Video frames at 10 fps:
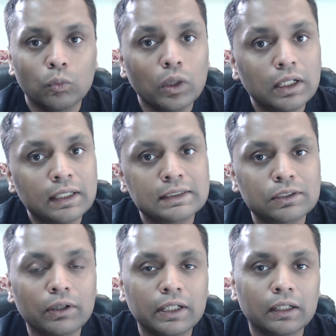Well,
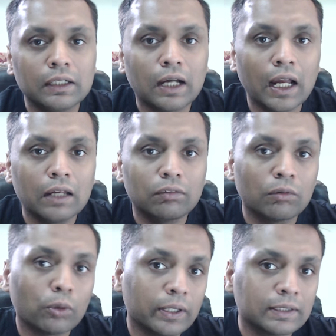historically, I have
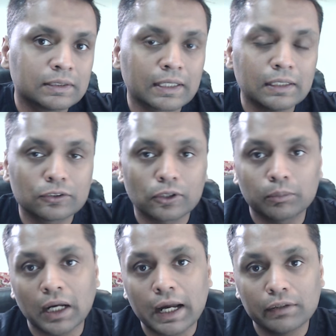avoided skins on
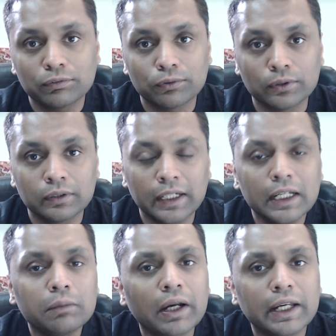my iPhone.
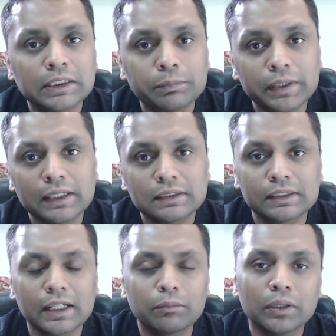In my experience,
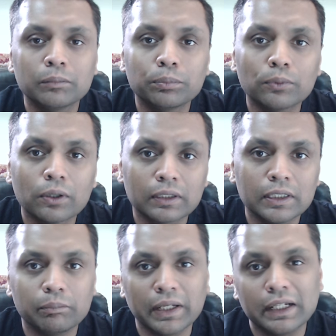they have been
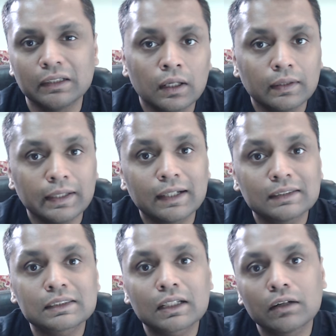poorly made, they
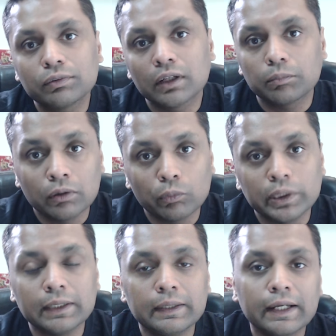get scuffed up
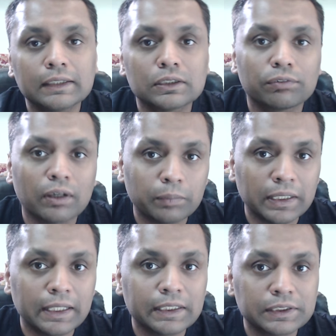within days of
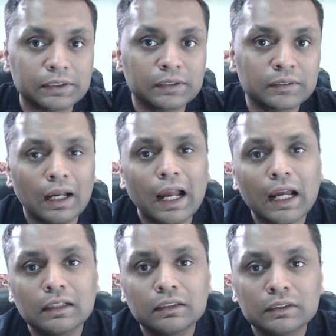application,
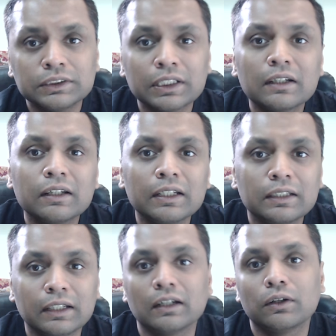and generally
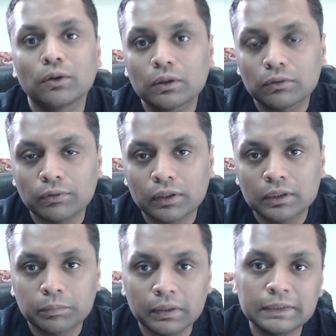they are not worth
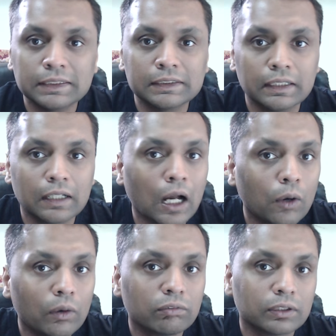purchasing
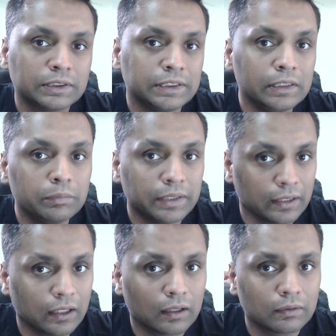however cheap they
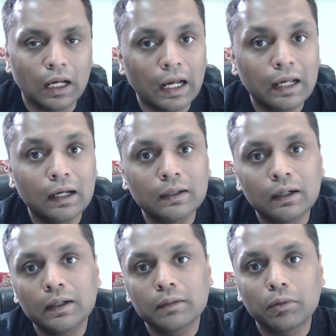are. I had
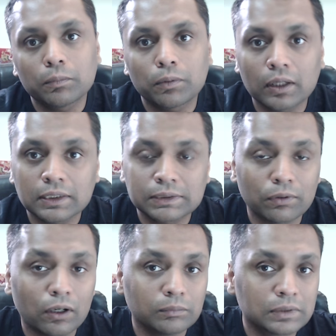heard about products
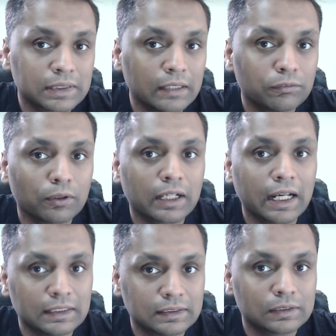from skin for
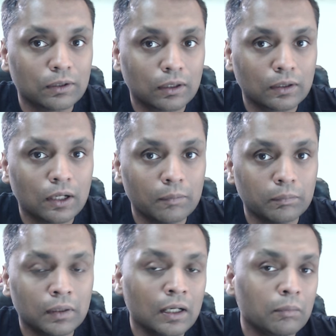gadgets dot com,
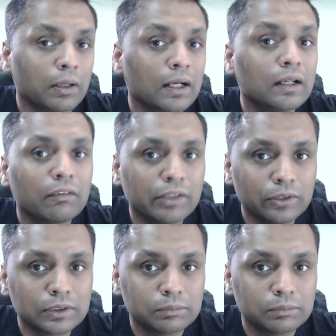but I never used